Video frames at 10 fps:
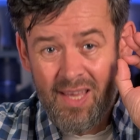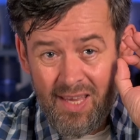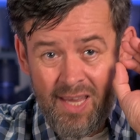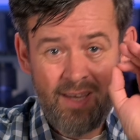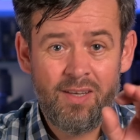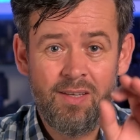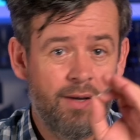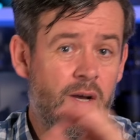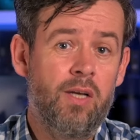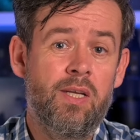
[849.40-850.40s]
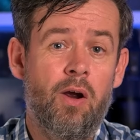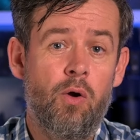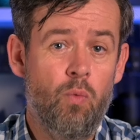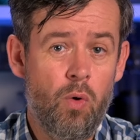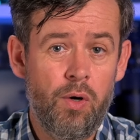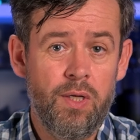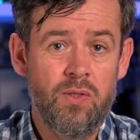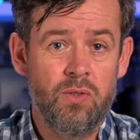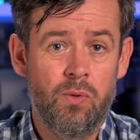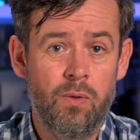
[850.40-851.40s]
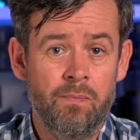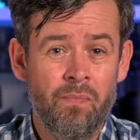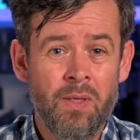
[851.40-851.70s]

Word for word: hitting that hot card warning zone.